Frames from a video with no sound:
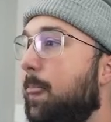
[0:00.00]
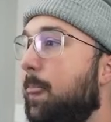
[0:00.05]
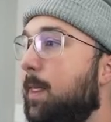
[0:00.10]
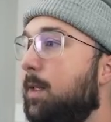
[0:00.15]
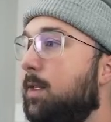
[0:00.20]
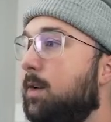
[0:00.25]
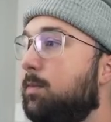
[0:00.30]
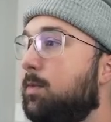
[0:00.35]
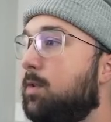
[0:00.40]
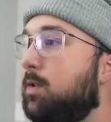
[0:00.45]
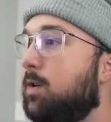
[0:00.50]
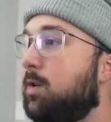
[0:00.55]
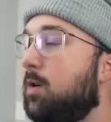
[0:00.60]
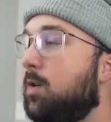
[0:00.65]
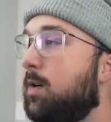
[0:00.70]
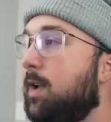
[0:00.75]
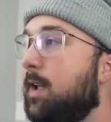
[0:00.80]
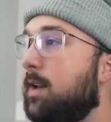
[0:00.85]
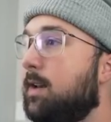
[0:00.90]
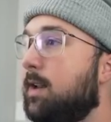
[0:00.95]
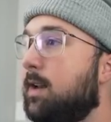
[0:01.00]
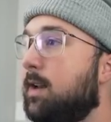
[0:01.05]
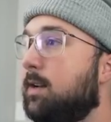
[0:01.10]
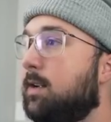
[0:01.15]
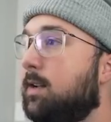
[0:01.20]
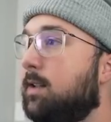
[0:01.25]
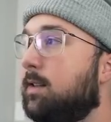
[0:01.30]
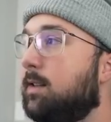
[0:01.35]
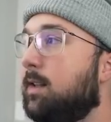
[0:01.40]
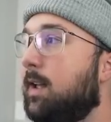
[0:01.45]
And then I'm gonna go ahead and
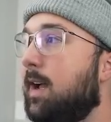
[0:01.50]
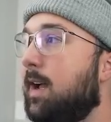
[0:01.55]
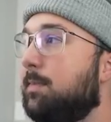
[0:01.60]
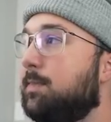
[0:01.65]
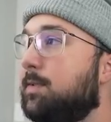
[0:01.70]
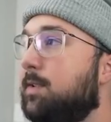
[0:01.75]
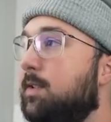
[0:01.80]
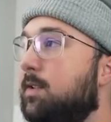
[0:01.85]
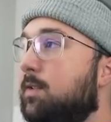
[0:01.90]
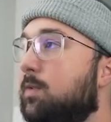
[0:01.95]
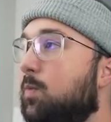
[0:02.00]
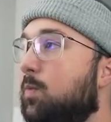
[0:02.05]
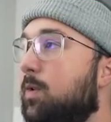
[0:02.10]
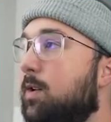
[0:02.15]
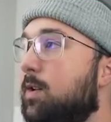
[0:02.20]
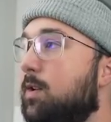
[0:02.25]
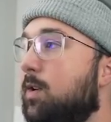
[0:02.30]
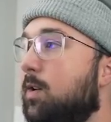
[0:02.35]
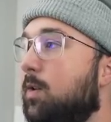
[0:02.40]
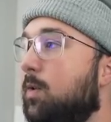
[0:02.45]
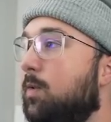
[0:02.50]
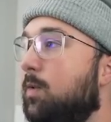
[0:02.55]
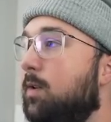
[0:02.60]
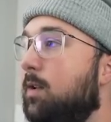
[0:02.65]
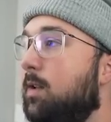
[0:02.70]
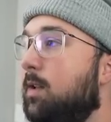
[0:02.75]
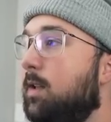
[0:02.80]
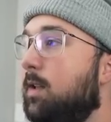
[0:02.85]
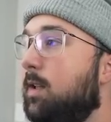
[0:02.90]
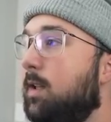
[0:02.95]
collapse this window,
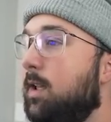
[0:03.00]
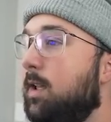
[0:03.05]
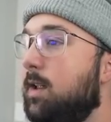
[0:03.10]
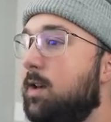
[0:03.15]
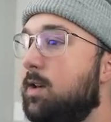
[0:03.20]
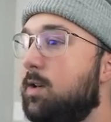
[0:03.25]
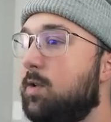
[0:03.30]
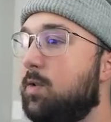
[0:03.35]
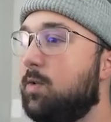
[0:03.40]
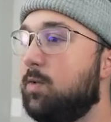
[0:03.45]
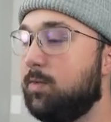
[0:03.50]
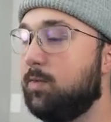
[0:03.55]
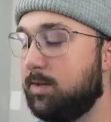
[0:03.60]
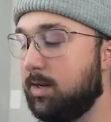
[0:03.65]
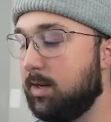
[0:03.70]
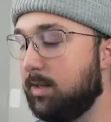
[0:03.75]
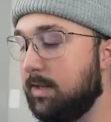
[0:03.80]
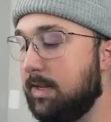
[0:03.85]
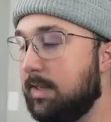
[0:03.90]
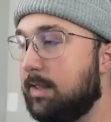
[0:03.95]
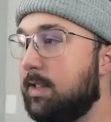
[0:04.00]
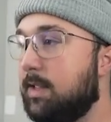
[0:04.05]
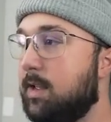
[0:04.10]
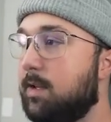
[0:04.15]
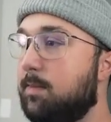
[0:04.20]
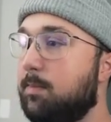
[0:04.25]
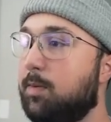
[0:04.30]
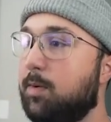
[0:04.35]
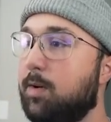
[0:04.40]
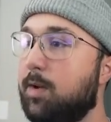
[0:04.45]
hit new, delete the
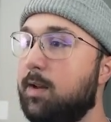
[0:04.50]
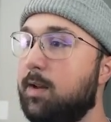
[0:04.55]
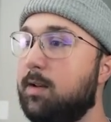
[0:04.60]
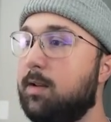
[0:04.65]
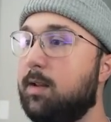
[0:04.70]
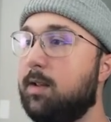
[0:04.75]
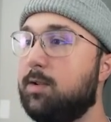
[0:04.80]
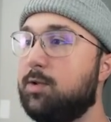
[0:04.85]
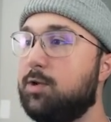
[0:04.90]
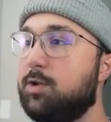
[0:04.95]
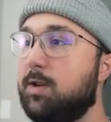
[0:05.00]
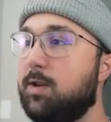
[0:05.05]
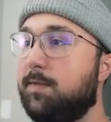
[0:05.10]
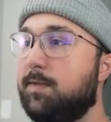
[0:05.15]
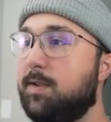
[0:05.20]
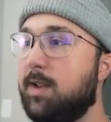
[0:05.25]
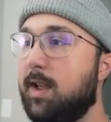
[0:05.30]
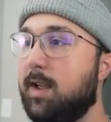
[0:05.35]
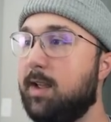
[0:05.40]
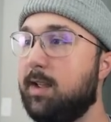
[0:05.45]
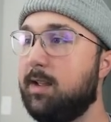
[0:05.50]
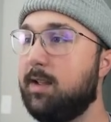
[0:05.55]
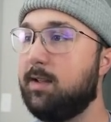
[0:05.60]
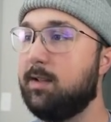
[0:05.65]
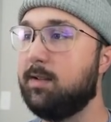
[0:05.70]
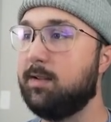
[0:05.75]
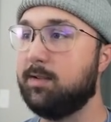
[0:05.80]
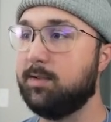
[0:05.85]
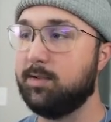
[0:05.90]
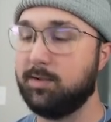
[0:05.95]
input, Shift A,
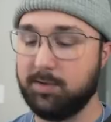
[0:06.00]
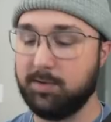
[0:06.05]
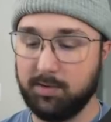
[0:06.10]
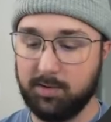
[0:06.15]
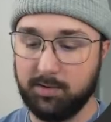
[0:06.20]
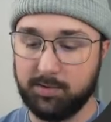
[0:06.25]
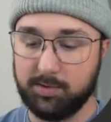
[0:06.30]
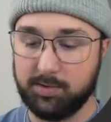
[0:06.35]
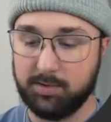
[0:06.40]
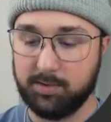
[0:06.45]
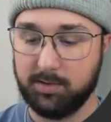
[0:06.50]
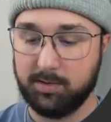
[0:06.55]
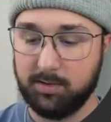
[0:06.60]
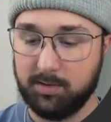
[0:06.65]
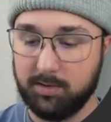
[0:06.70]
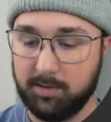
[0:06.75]
search.